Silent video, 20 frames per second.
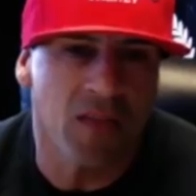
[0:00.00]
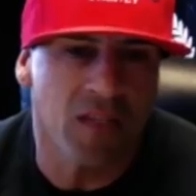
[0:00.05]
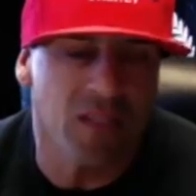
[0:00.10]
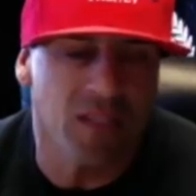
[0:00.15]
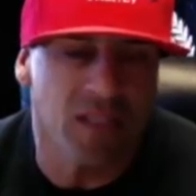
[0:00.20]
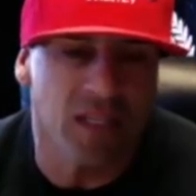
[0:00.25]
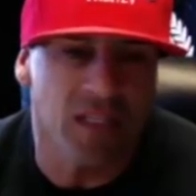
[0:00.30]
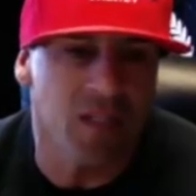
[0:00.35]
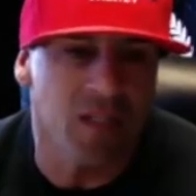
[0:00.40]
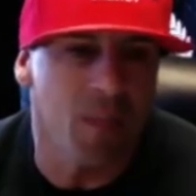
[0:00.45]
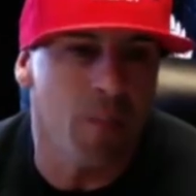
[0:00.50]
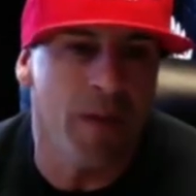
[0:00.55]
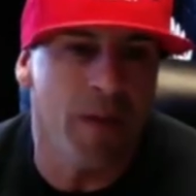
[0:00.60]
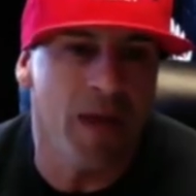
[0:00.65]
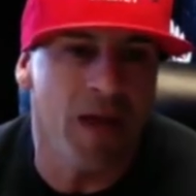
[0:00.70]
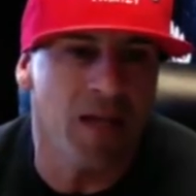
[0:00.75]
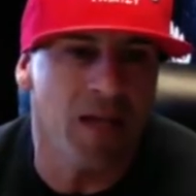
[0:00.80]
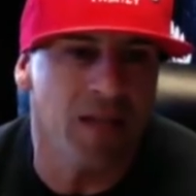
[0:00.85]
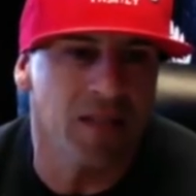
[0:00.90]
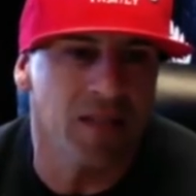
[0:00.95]
is the
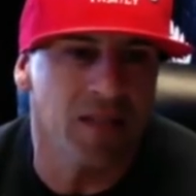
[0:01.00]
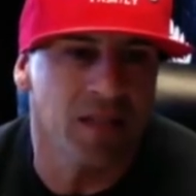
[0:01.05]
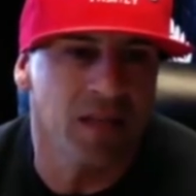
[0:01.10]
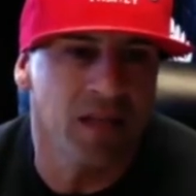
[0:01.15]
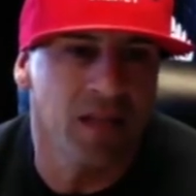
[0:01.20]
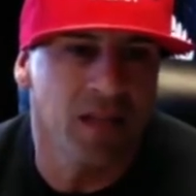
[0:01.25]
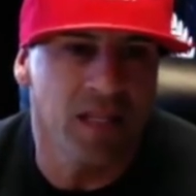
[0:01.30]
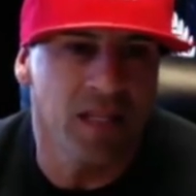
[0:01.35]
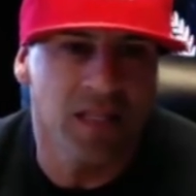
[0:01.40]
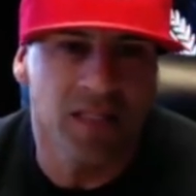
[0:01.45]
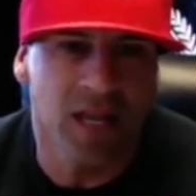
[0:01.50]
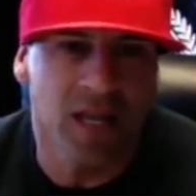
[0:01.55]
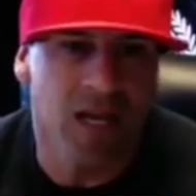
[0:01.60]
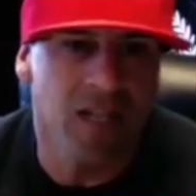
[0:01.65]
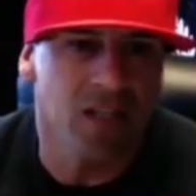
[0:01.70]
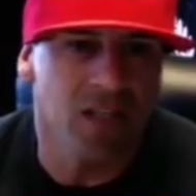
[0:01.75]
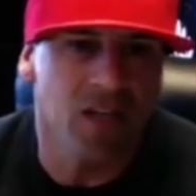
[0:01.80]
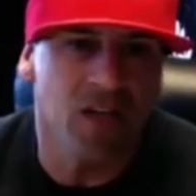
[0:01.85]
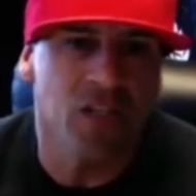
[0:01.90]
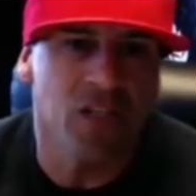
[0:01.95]
best. These
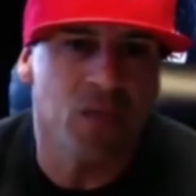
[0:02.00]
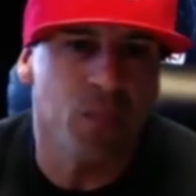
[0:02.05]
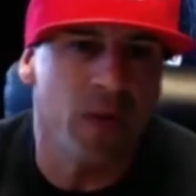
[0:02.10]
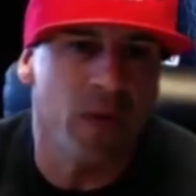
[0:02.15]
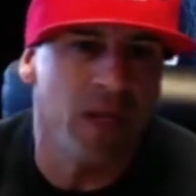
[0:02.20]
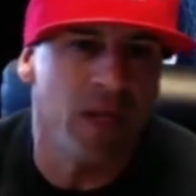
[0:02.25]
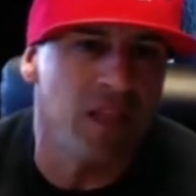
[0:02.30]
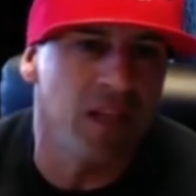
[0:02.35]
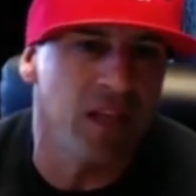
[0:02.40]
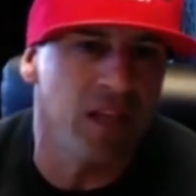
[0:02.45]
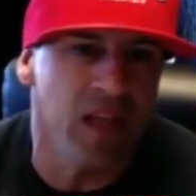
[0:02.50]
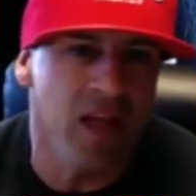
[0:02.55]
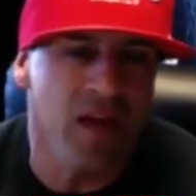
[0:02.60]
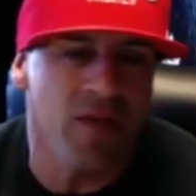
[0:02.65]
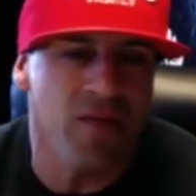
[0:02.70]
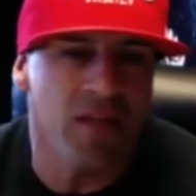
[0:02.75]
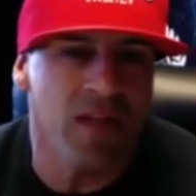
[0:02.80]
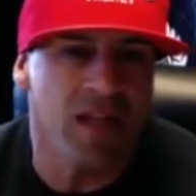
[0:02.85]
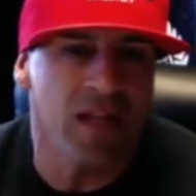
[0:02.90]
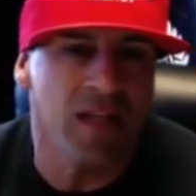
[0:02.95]
guys are going to spread the love,
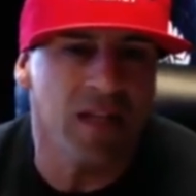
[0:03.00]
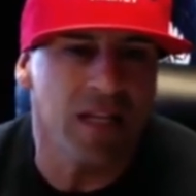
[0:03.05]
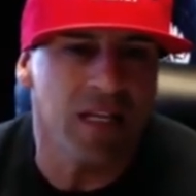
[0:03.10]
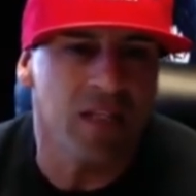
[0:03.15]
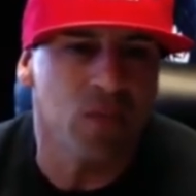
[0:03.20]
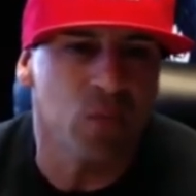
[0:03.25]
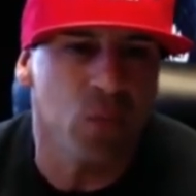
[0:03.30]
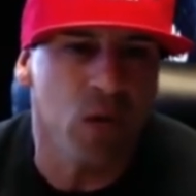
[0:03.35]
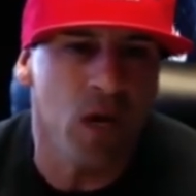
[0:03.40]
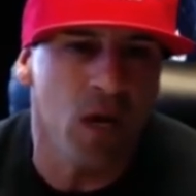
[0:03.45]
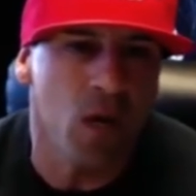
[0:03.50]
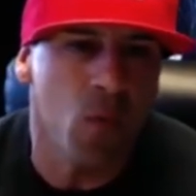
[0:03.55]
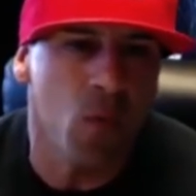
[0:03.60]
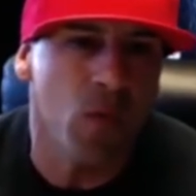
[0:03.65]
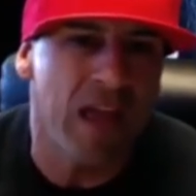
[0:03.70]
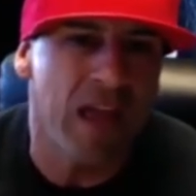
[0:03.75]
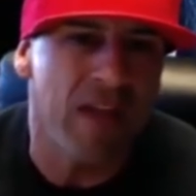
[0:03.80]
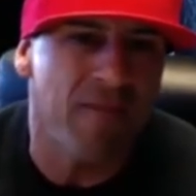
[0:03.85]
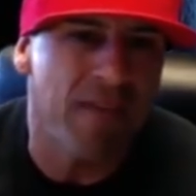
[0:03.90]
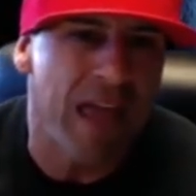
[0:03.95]
and then guess what? We
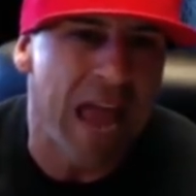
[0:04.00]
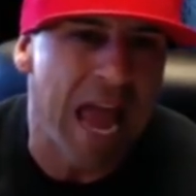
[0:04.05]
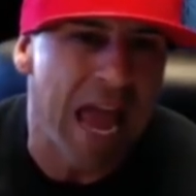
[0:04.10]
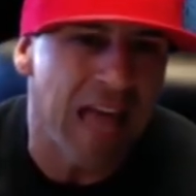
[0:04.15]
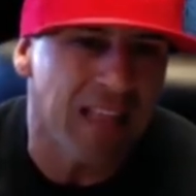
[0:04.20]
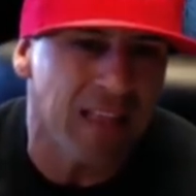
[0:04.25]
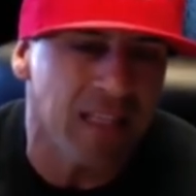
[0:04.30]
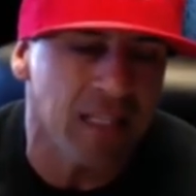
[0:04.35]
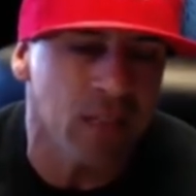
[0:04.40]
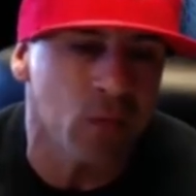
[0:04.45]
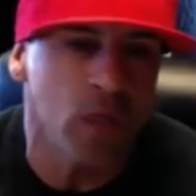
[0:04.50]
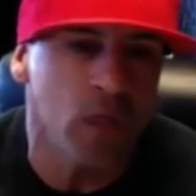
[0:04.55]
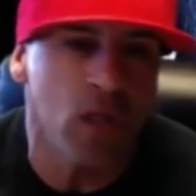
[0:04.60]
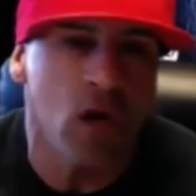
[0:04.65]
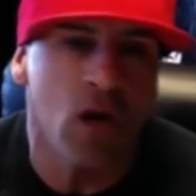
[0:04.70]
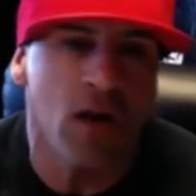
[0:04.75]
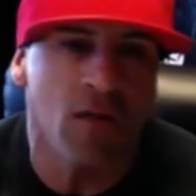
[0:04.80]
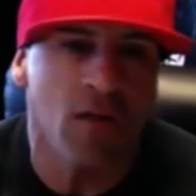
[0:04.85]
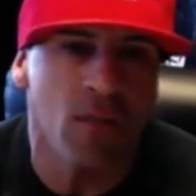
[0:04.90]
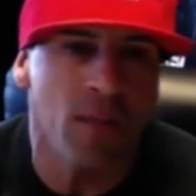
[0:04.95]
have athletes. We
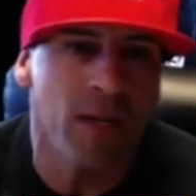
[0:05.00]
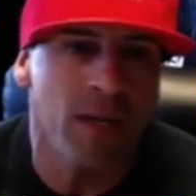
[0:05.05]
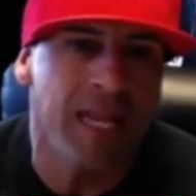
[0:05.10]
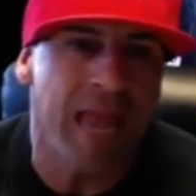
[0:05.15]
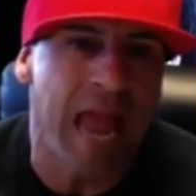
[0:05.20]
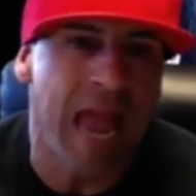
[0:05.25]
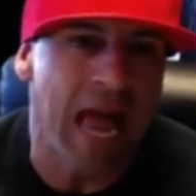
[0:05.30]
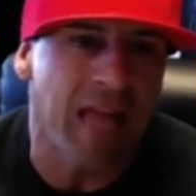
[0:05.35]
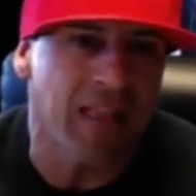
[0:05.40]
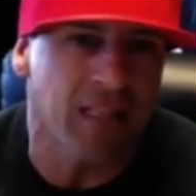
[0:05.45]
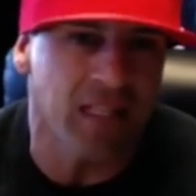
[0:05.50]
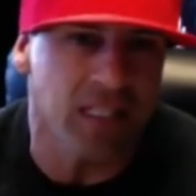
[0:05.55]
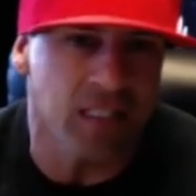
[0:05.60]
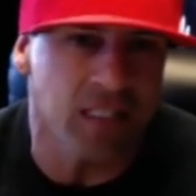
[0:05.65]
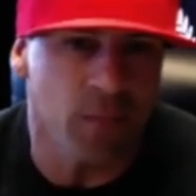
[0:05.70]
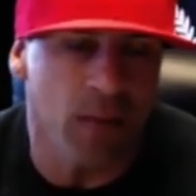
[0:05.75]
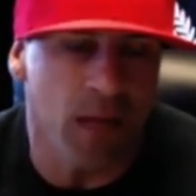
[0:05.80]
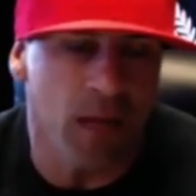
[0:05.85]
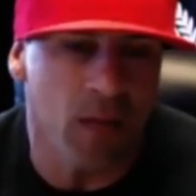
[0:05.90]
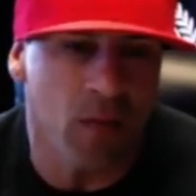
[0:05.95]
call everybody athletes,
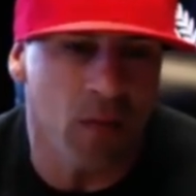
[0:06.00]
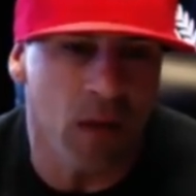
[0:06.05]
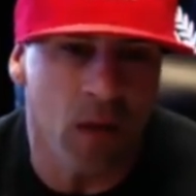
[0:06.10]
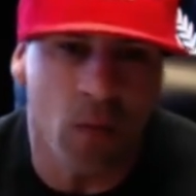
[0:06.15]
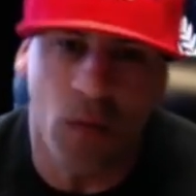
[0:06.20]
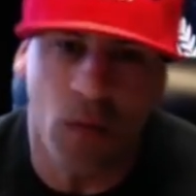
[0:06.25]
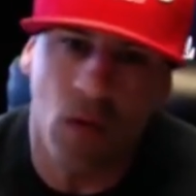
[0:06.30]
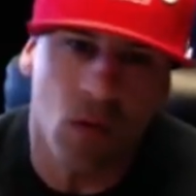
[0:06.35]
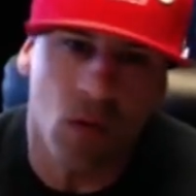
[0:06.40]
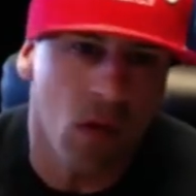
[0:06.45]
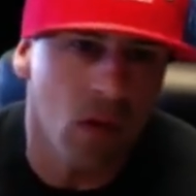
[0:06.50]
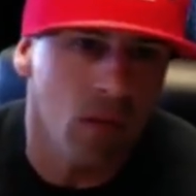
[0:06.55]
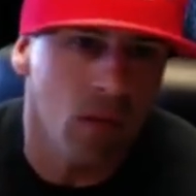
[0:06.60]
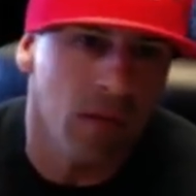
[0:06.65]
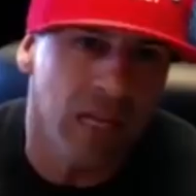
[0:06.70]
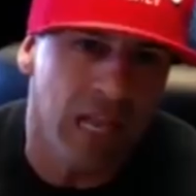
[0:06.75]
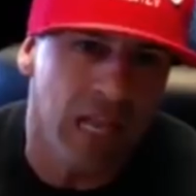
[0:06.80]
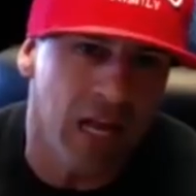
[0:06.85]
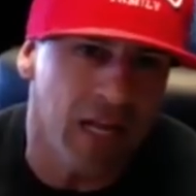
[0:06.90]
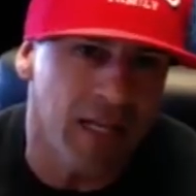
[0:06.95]
by the way. We don't call them
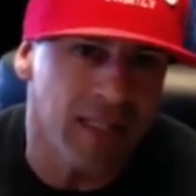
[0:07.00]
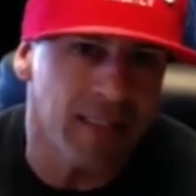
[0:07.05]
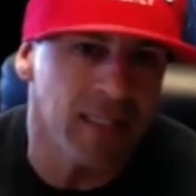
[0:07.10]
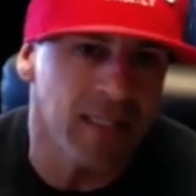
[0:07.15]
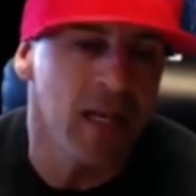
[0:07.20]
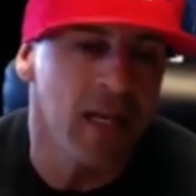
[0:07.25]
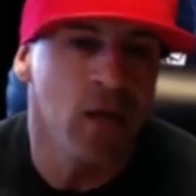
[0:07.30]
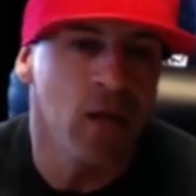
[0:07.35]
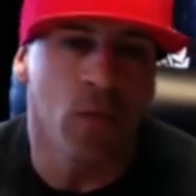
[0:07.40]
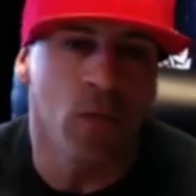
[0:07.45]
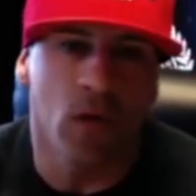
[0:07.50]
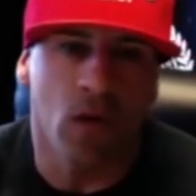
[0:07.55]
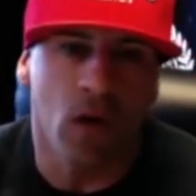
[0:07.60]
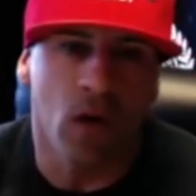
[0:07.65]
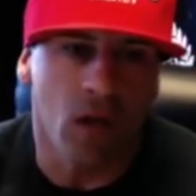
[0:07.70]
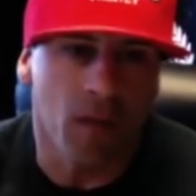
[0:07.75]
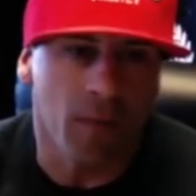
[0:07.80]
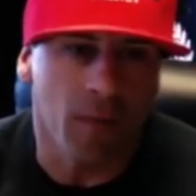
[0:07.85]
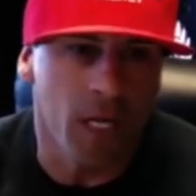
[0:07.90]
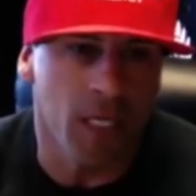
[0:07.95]
clients. We don't
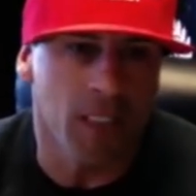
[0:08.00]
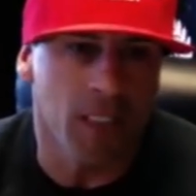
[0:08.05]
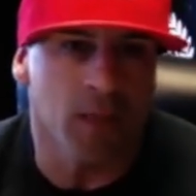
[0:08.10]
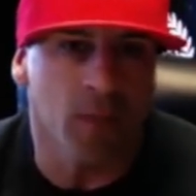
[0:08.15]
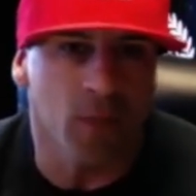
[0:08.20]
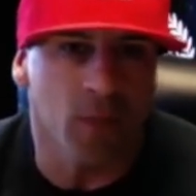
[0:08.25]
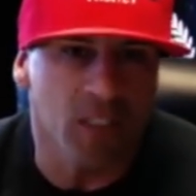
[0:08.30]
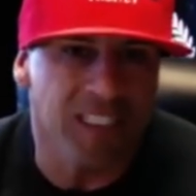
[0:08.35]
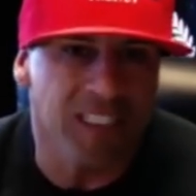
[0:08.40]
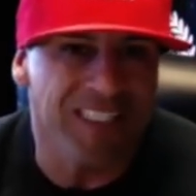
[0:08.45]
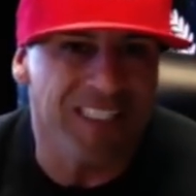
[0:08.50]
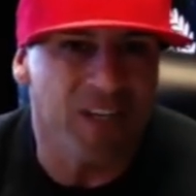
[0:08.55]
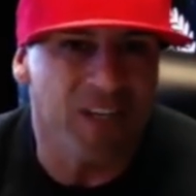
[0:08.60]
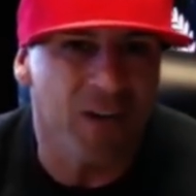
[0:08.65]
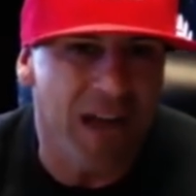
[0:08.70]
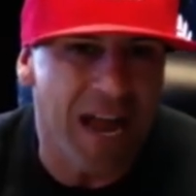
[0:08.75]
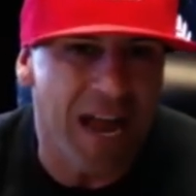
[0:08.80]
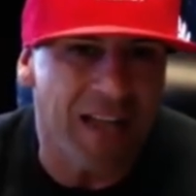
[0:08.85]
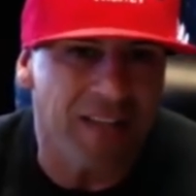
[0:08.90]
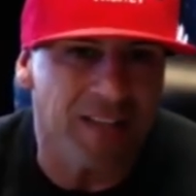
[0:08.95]
call them customers. These are
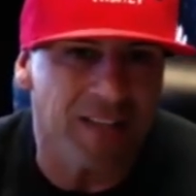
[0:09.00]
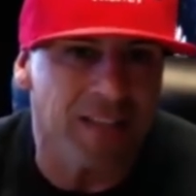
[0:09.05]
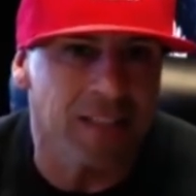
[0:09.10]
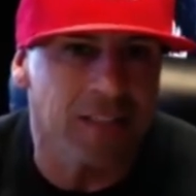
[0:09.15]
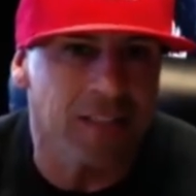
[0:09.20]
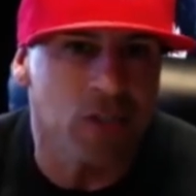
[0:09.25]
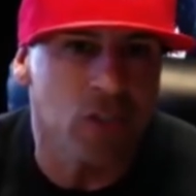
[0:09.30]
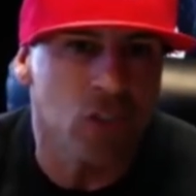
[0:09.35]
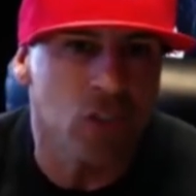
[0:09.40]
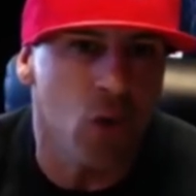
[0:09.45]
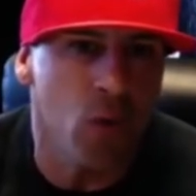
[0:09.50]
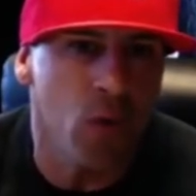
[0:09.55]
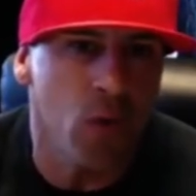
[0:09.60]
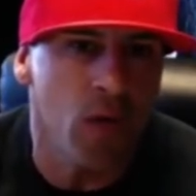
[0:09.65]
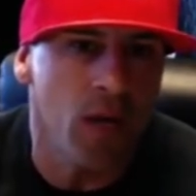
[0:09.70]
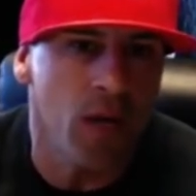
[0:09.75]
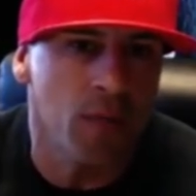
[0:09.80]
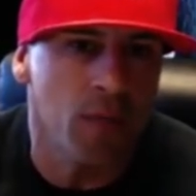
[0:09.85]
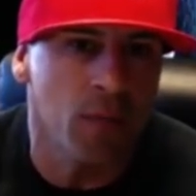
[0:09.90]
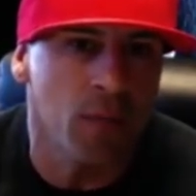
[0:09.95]
athletes. Mm. They're showing
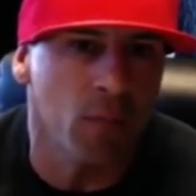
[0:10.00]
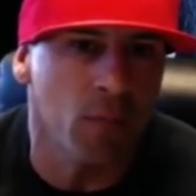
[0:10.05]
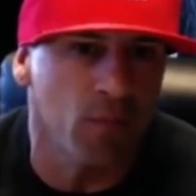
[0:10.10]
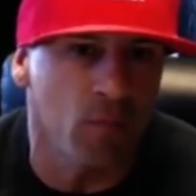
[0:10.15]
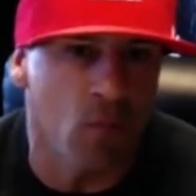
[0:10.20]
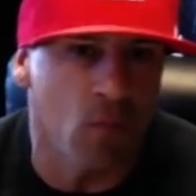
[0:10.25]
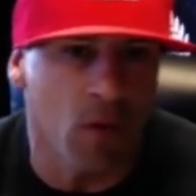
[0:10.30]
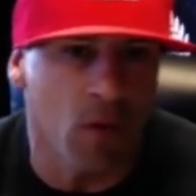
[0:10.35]
up to perform.